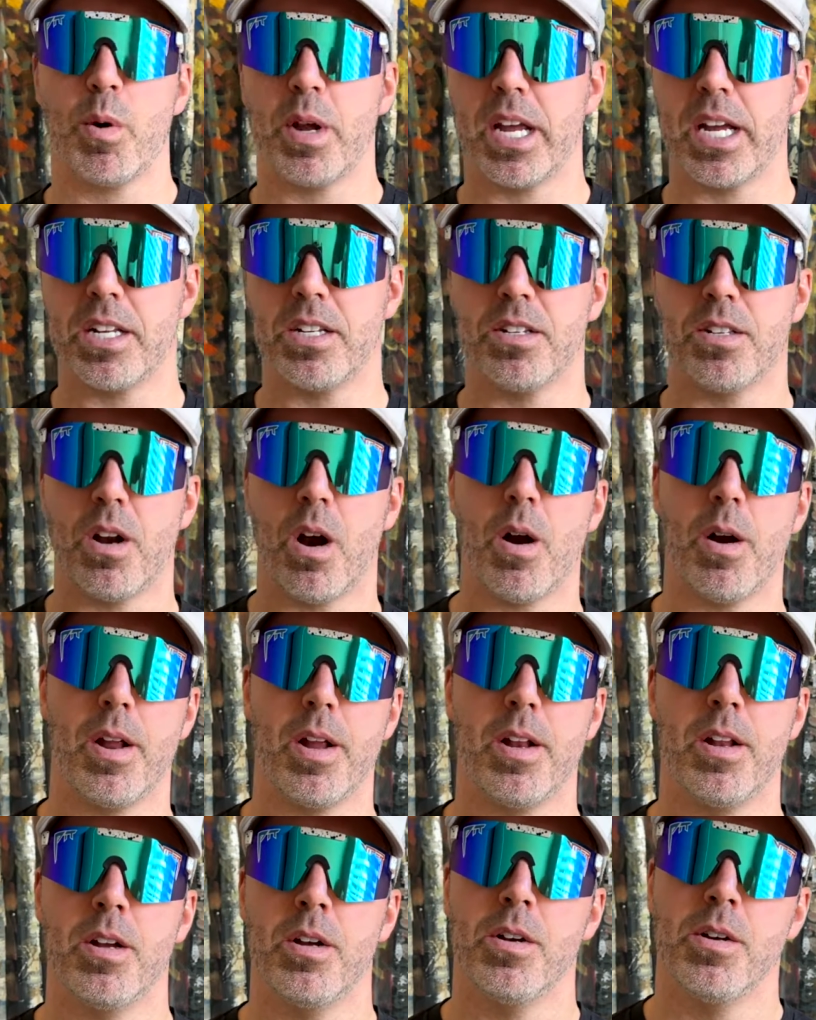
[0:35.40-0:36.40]
we get
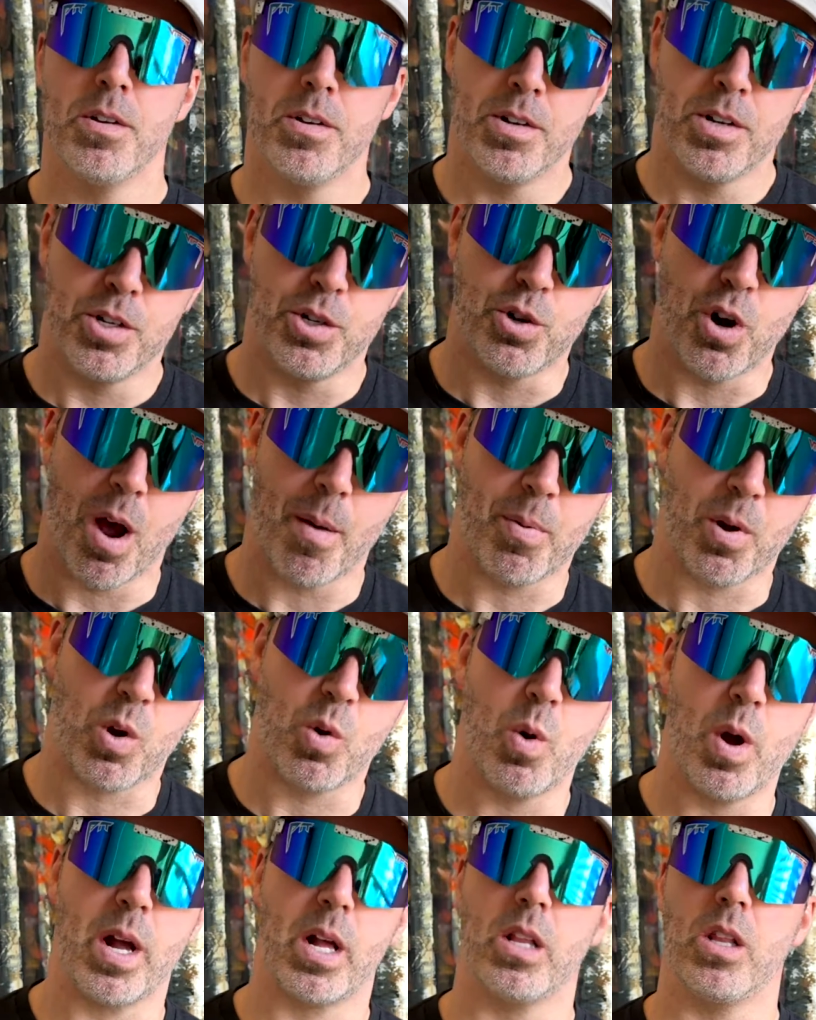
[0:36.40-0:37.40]
started, drop a
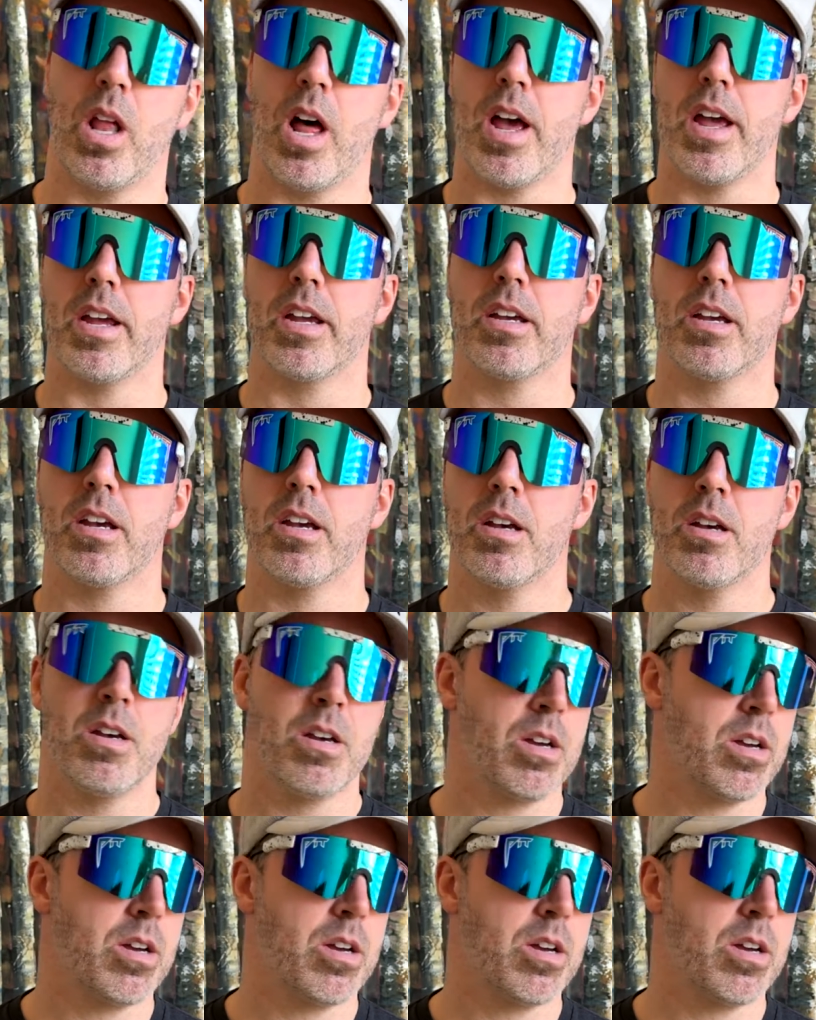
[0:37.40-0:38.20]
quick like,